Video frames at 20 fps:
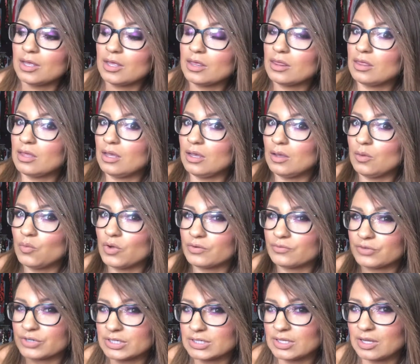the one for
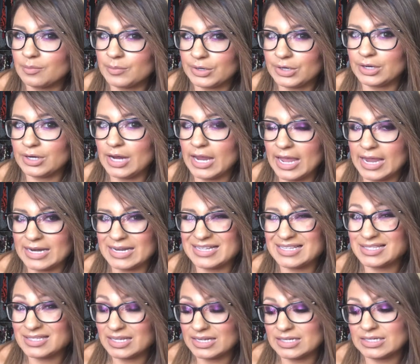summer, and it's
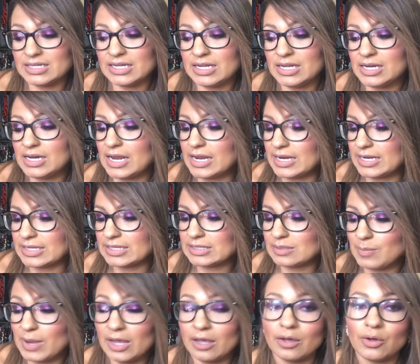scented, and it's
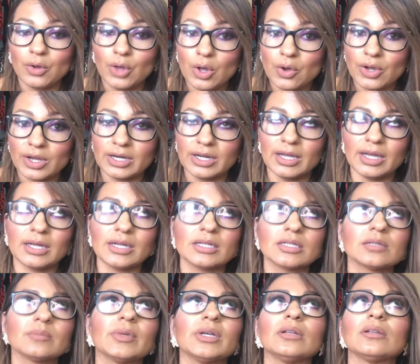mango coconut, and it
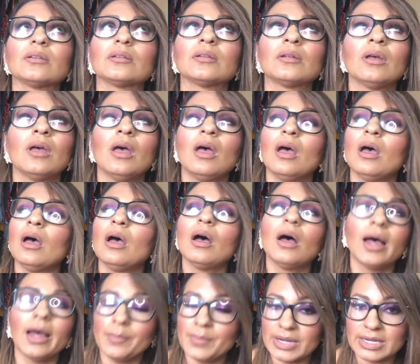smells
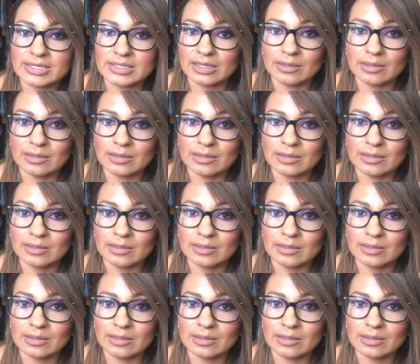amazing.